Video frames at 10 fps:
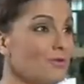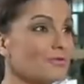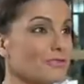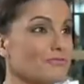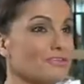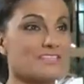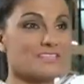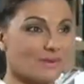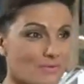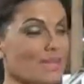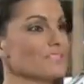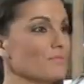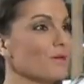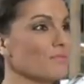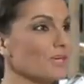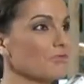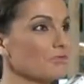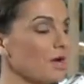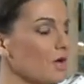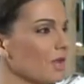off their feet to say, right, I'm coming here for
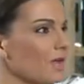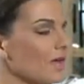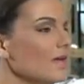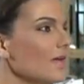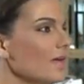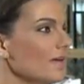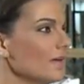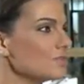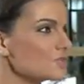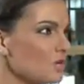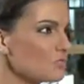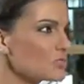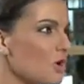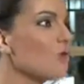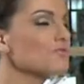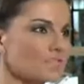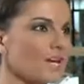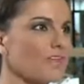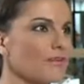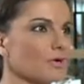my holiday. In terms of
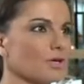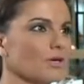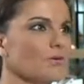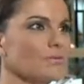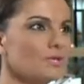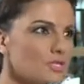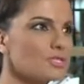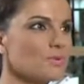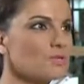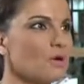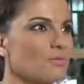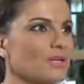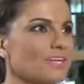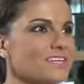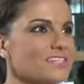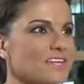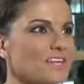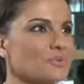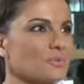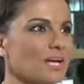South Africa, which is the most popular
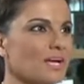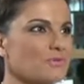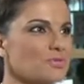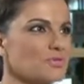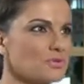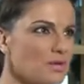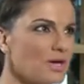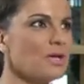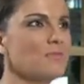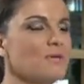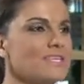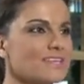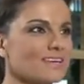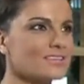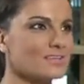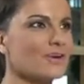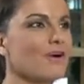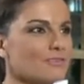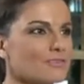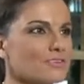destination when it comes to meetings and
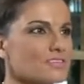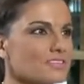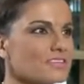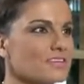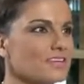conferences?